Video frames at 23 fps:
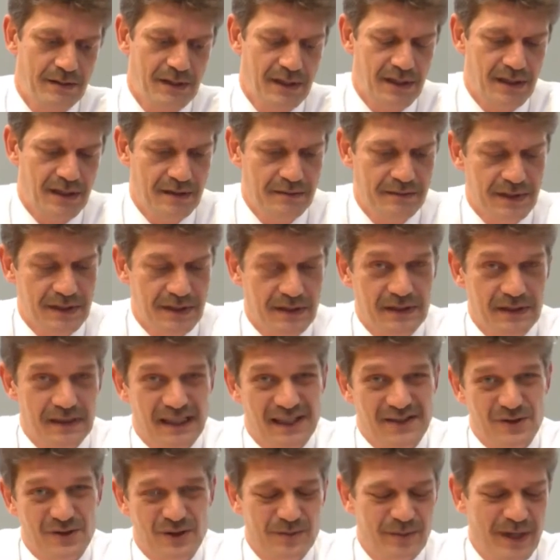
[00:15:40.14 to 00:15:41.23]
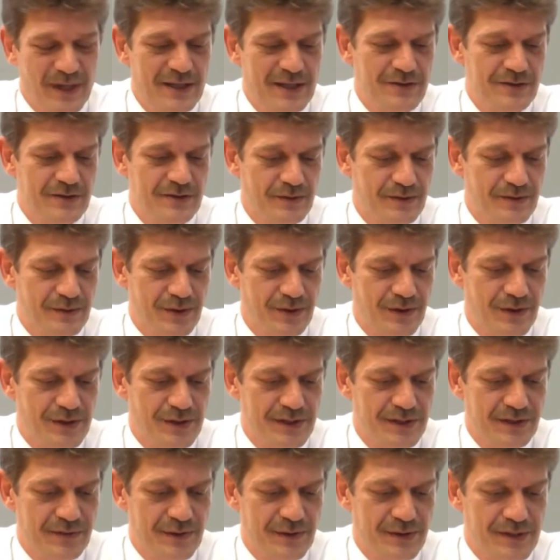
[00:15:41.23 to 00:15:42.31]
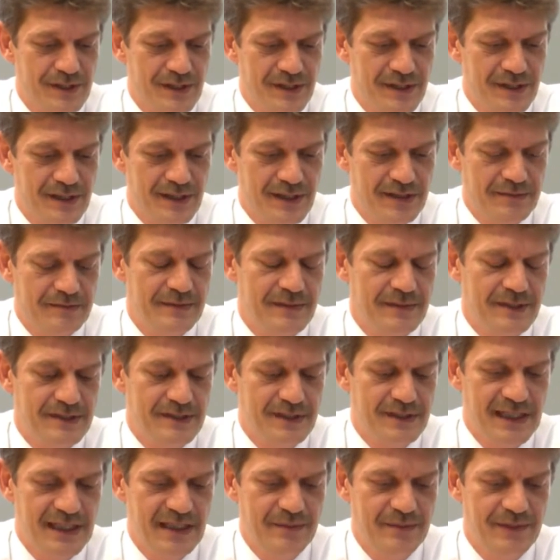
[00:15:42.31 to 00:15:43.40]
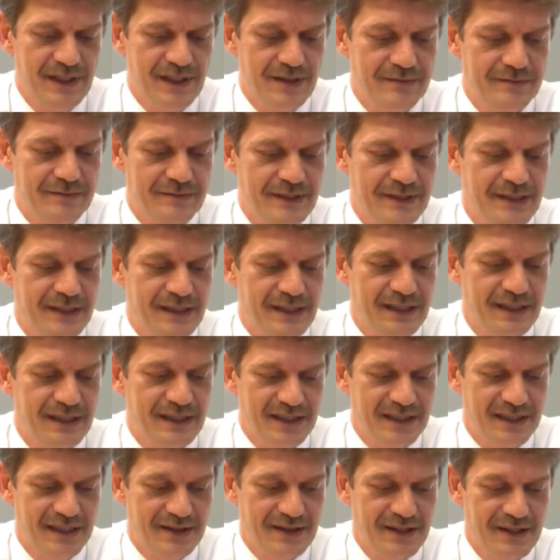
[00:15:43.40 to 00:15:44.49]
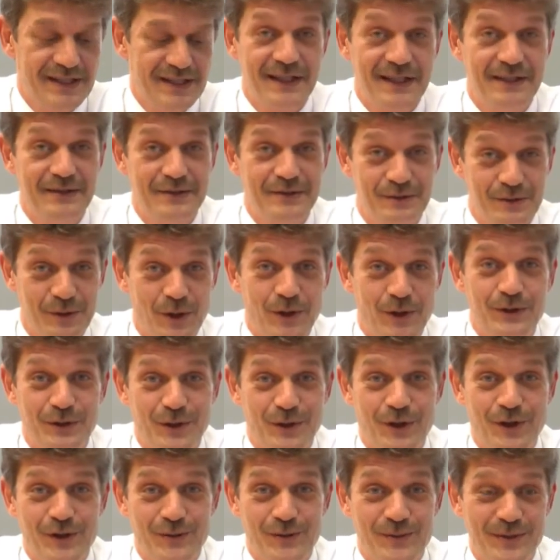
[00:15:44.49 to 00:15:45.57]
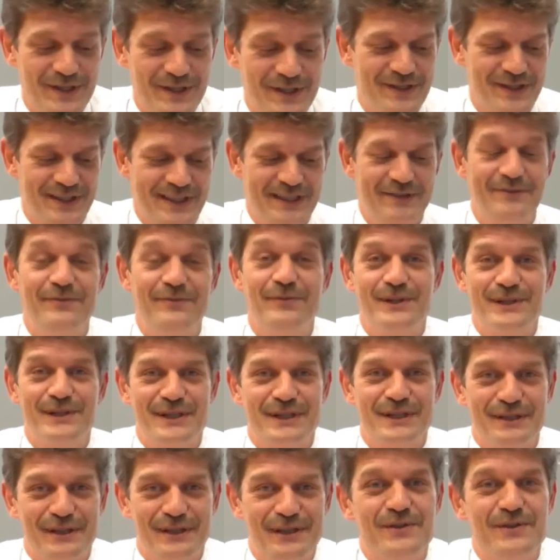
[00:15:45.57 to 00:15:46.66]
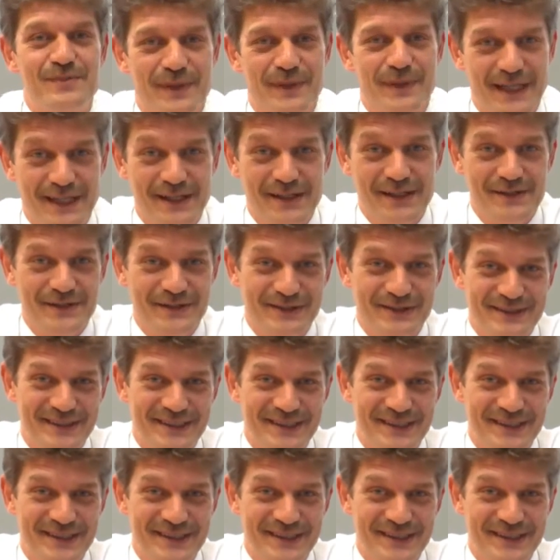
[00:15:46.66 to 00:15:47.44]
Um, I should mention, of course, if you see the scheme here, uh, these are not orbits in physical space.